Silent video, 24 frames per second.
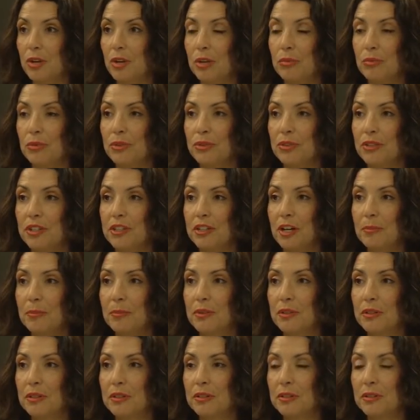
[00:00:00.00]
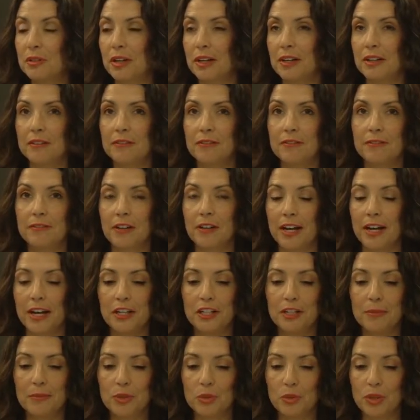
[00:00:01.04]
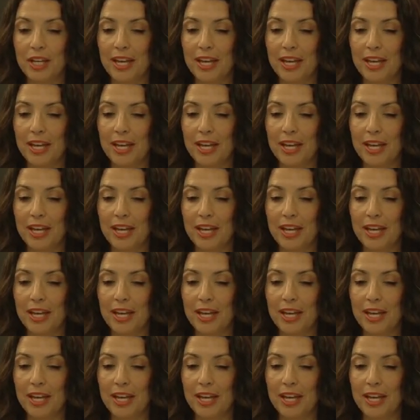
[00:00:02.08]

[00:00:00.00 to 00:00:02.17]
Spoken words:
what was the number of items